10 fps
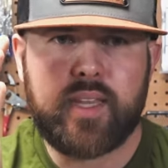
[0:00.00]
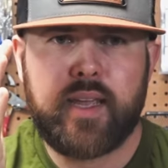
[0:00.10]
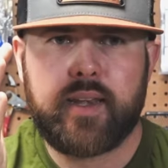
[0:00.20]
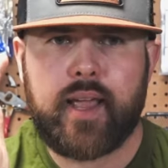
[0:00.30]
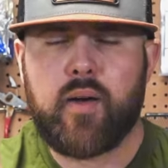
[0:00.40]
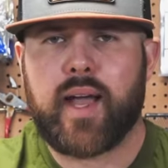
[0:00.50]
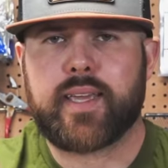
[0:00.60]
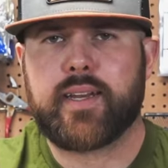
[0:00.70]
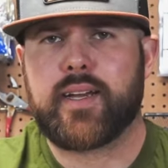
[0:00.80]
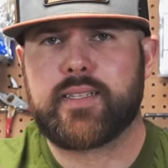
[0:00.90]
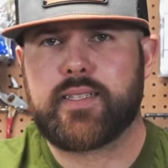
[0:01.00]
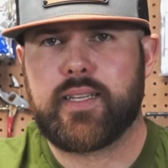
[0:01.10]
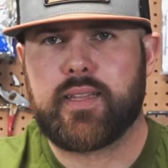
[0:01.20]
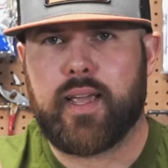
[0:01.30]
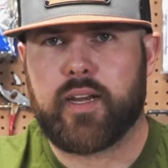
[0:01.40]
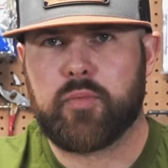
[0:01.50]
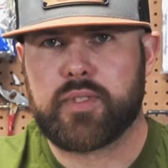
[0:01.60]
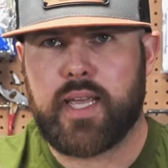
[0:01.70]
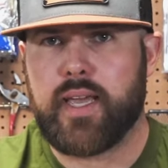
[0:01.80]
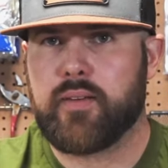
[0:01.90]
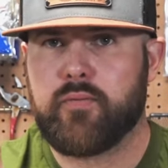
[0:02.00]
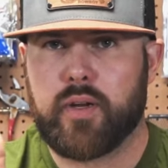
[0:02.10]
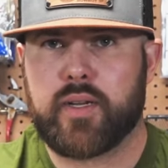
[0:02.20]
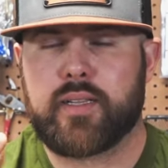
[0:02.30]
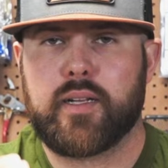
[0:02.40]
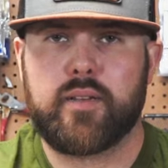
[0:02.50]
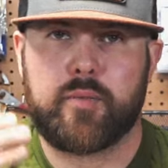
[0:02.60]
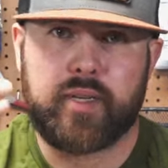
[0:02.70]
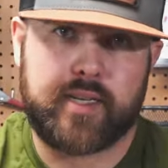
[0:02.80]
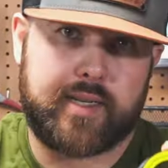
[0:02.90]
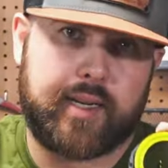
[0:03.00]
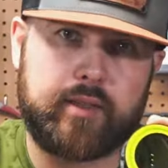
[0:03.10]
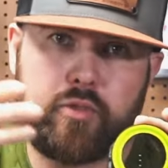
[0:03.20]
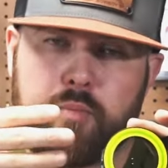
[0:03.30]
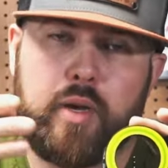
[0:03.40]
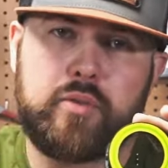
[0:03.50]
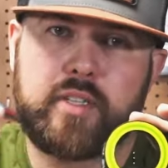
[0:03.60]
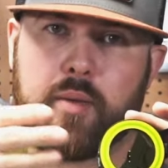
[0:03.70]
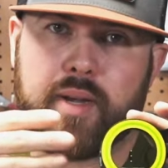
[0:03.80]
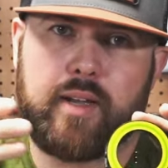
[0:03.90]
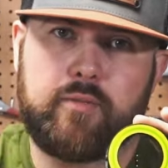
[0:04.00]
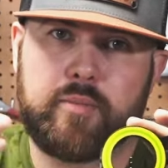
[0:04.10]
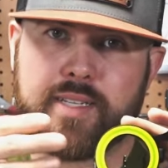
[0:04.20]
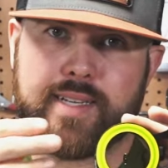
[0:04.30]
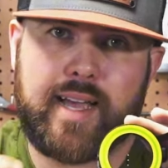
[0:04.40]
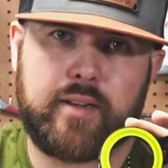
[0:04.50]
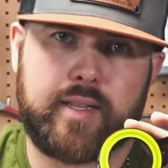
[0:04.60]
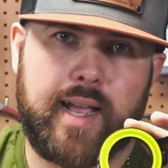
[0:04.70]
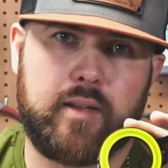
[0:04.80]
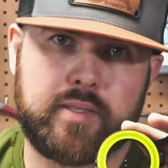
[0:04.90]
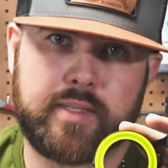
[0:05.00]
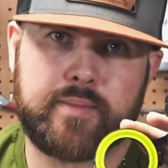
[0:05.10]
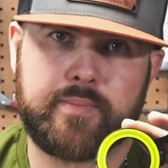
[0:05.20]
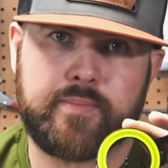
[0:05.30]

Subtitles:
and now I cannot see the animal's head very clearly because I got those posts coming out from the side of the housing.